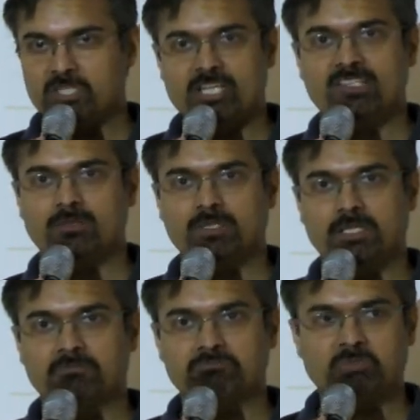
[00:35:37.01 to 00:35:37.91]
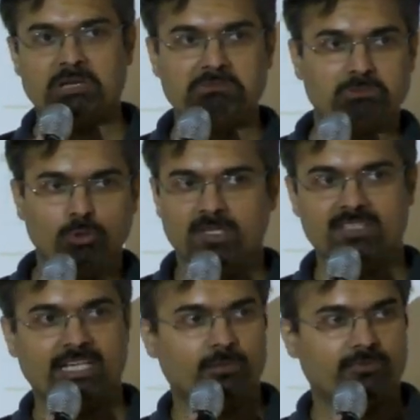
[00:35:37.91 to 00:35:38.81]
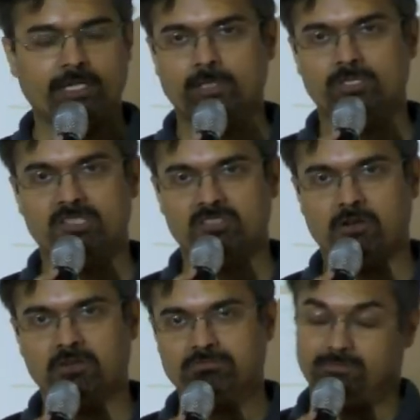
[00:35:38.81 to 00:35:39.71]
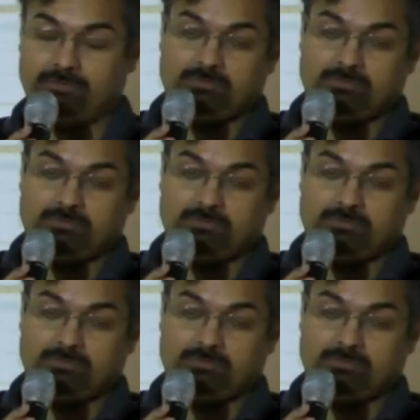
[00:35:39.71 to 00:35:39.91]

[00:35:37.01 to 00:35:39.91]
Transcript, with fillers: we share something. Two months later, we find out that it's wrong.